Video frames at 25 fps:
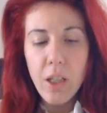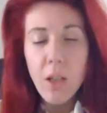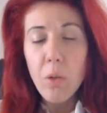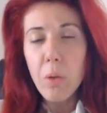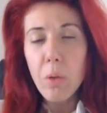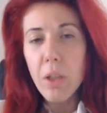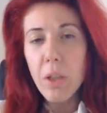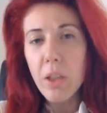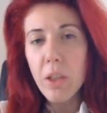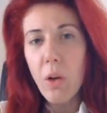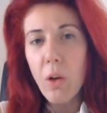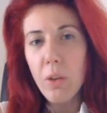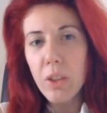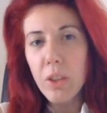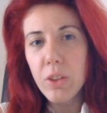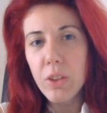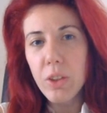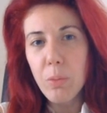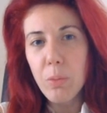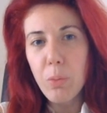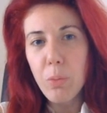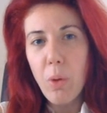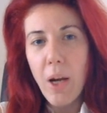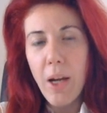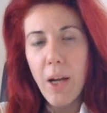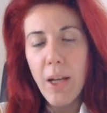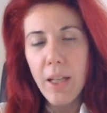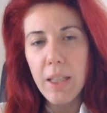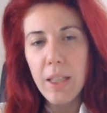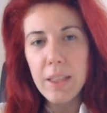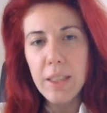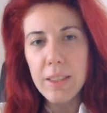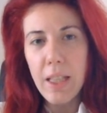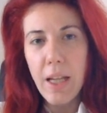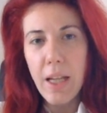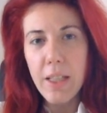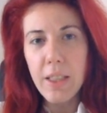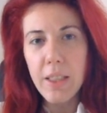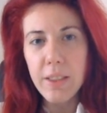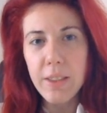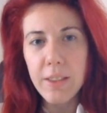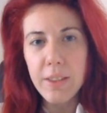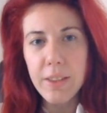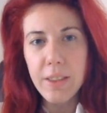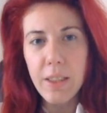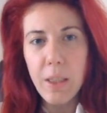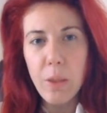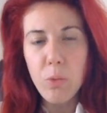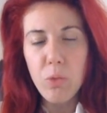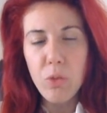We're going to apply exactly the
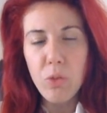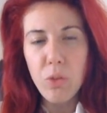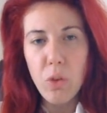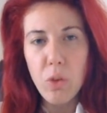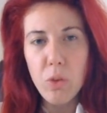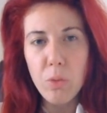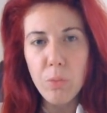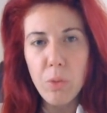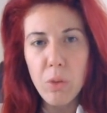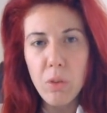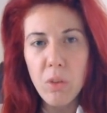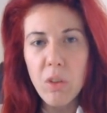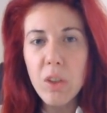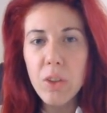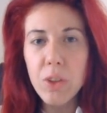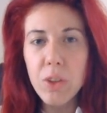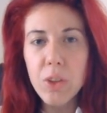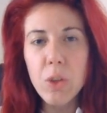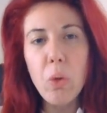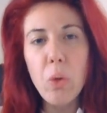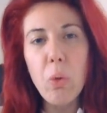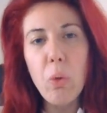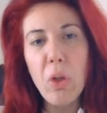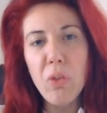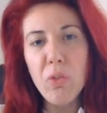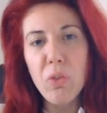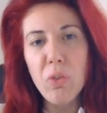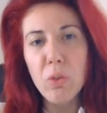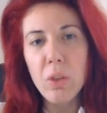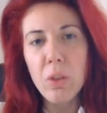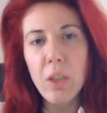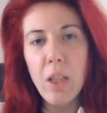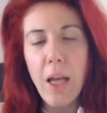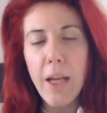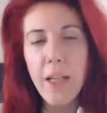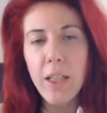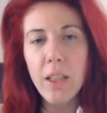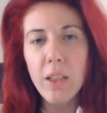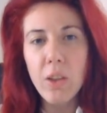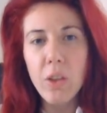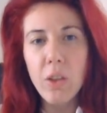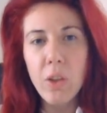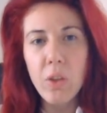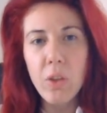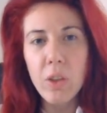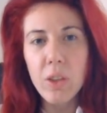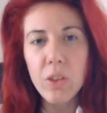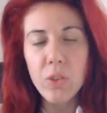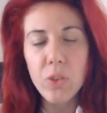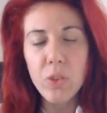same formula, so if you'd like,
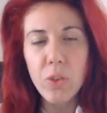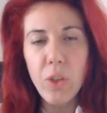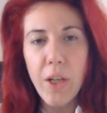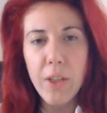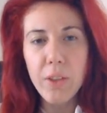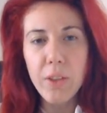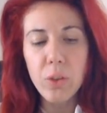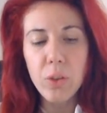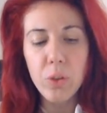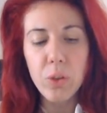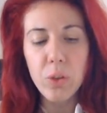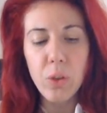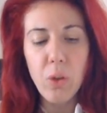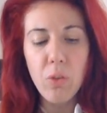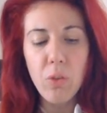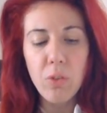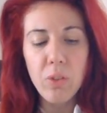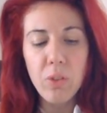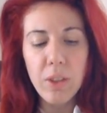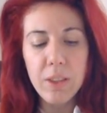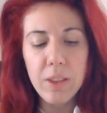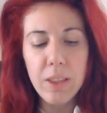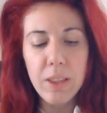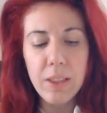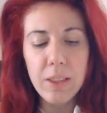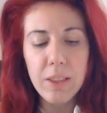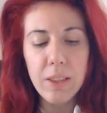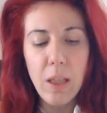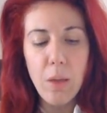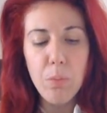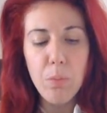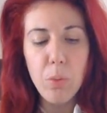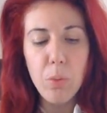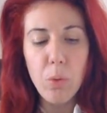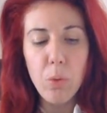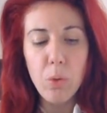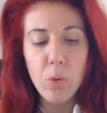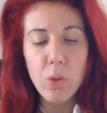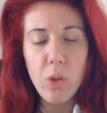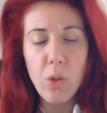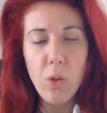you can try to solve this example on